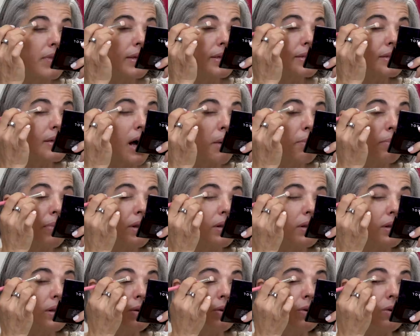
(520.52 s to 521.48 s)
this up a
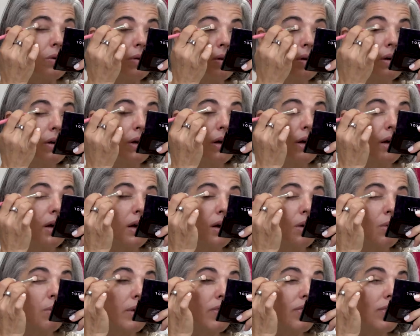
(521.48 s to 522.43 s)
little
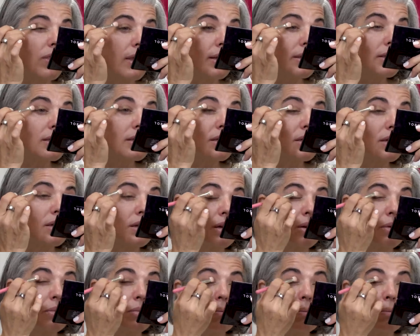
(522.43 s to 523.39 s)
with this
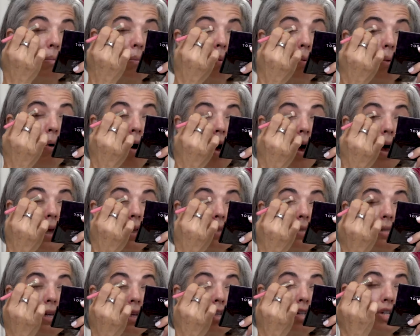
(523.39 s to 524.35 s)

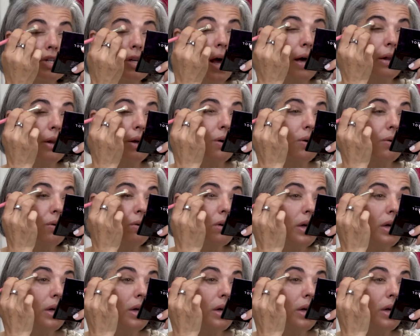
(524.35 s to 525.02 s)
bronze shadow.